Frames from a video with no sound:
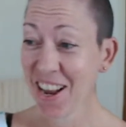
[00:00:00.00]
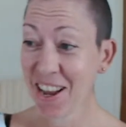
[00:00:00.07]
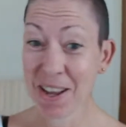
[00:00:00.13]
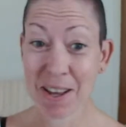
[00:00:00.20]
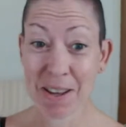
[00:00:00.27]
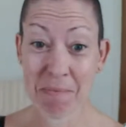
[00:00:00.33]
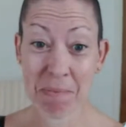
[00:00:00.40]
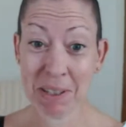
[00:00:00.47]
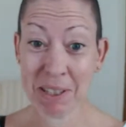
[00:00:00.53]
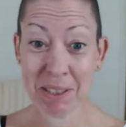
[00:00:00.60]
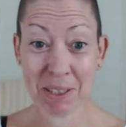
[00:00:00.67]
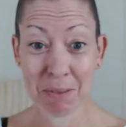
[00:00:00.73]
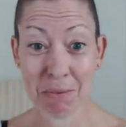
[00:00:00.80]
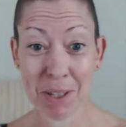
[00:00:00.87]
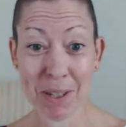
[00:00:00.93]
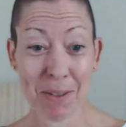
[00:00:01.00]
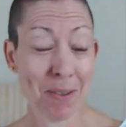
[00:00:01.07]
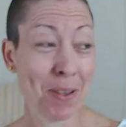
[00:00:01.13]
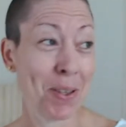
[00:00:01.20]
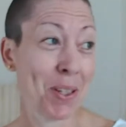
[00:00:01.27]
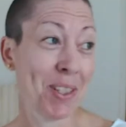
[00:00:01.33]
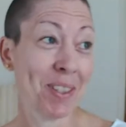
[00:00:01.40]
but it is
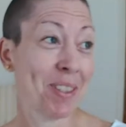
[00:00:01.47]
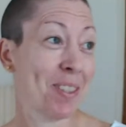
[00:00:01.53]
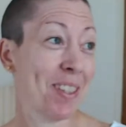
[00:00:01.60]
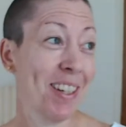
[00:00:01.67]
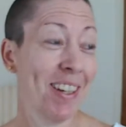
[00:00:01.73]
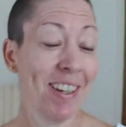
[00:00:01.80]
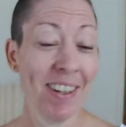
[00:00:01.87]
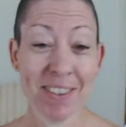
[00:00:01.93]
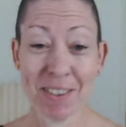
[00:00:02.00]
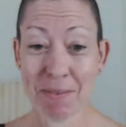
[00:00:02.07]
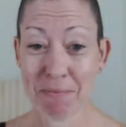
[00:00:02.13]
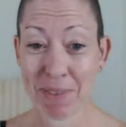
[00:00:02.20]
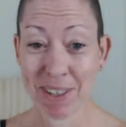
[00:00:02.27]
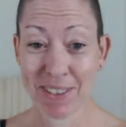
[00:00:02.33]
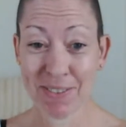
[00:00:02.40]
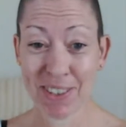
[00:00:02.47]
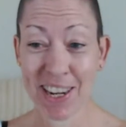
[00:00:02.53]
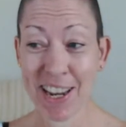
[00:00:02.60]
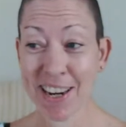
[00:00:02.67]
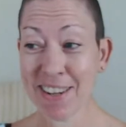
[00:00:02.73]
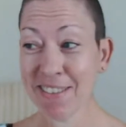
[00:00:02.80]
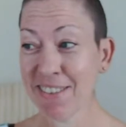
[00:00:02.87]
smooth. It's a blooming
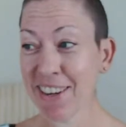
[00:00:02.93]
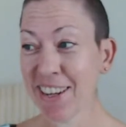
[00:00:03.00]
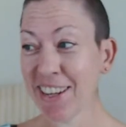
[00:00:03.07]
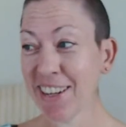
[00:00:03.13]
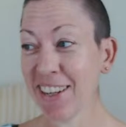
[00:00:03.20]
Henry.